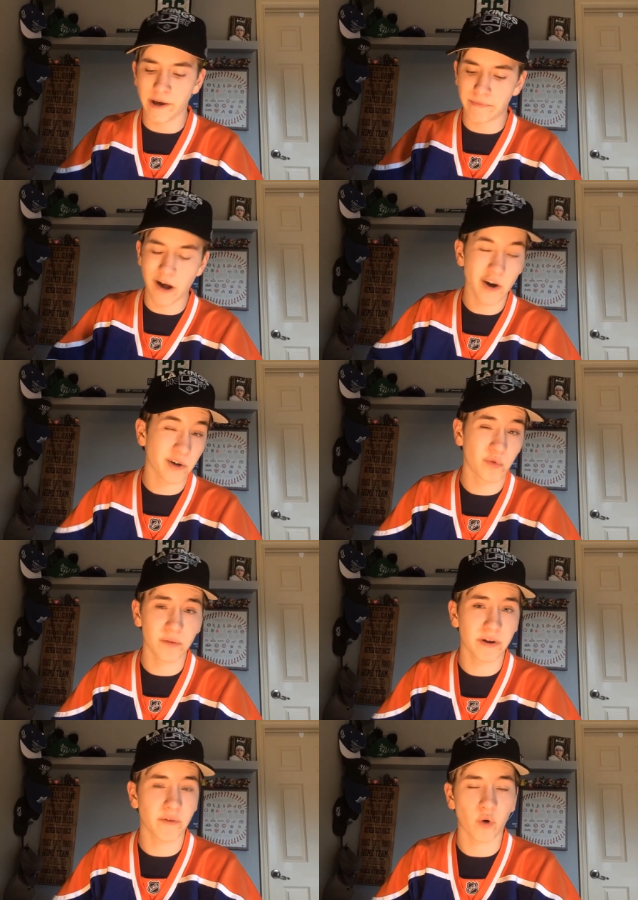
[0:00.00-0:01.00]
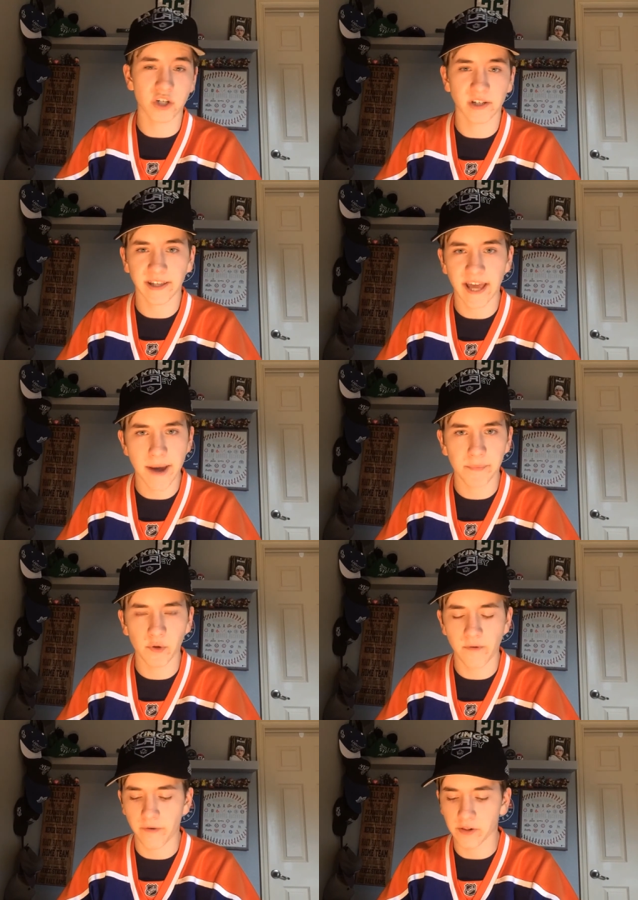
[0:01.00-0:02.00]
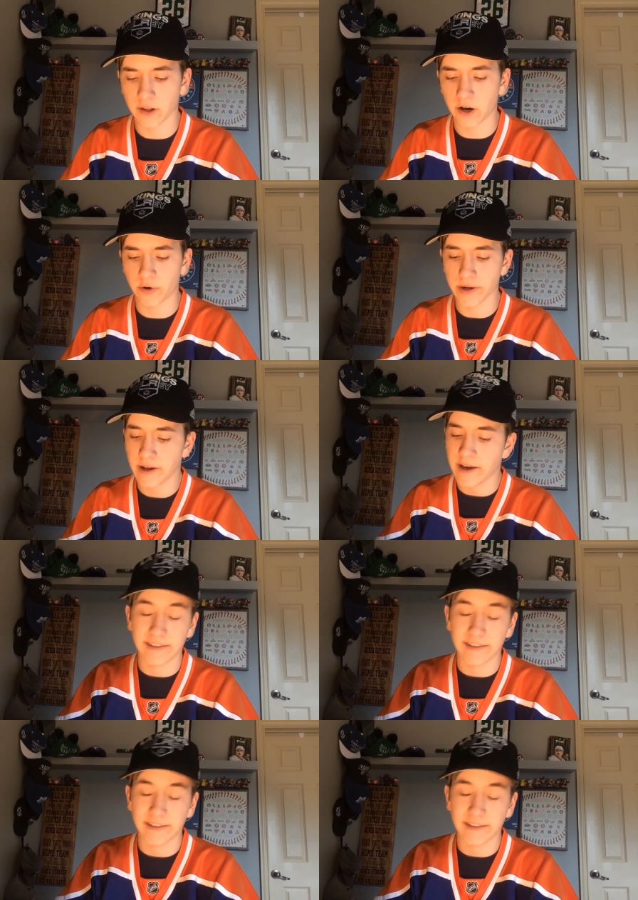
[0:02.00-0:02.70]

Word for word: Malkin would have been a Washington Capital without the lottery.